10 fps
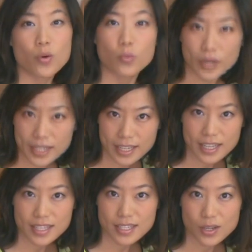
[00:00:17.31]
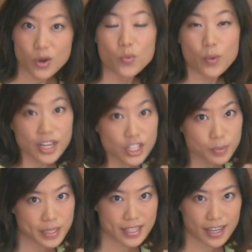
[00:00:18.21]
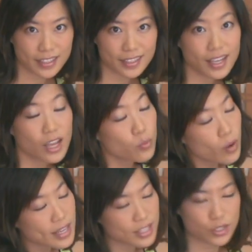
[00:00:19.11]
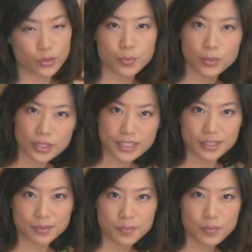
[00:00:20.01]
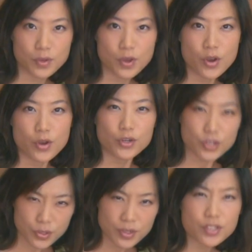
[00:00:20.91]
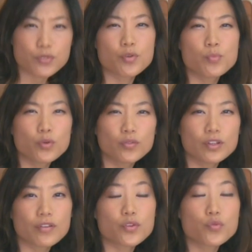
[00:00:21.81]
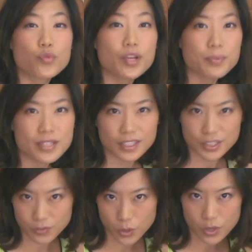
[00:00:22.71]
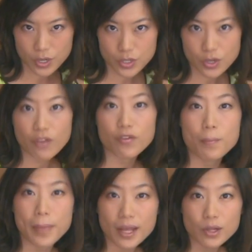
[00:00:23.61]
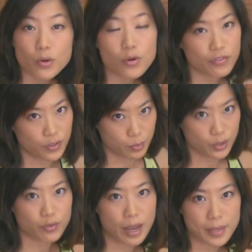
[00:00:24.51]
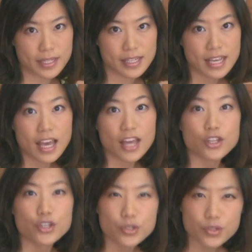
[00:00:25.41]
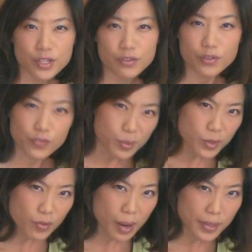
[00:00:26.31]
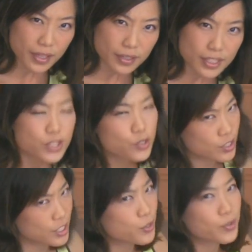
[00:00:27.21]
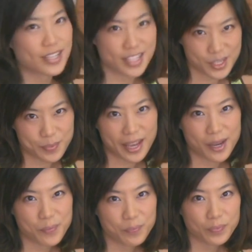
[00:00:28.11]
What it is, when it should be done, and why is it so important. Neutering is the removal of the reproductive organs of a male or a female rabbit, and the neutering of a female rabbit is usually known as a spay.